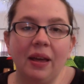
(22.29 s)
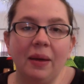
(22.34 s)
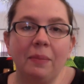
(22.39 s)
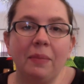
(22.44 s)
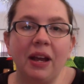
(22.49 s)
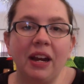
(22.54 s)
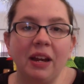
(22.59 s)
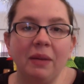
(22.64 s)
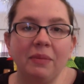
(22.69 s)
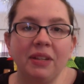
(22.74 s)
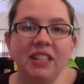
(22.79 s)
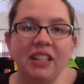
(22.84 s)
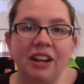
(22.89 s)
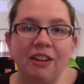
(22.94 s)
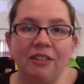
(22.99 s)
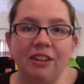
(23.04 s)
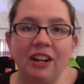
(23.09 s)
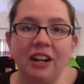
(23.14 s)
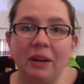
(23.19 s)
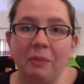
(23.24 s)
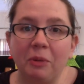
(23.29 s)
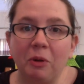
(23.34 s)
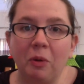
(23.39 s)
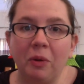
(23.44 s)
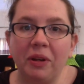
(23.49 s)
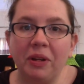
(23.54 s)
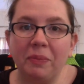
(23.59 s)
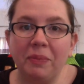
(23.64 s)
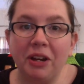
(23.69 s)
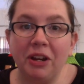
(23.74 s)
My name is Erin and I'm
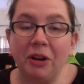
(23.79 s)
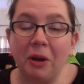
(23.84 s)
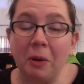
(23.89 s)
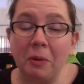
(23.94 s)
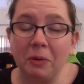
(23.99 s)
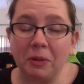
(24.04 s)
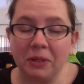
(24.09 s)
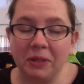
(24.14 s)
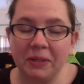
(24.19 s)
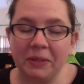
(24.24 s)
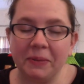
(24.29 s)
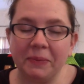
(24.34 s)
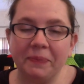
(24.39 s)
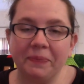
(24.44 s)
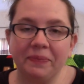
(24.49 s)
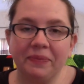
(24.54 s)
going to be your host.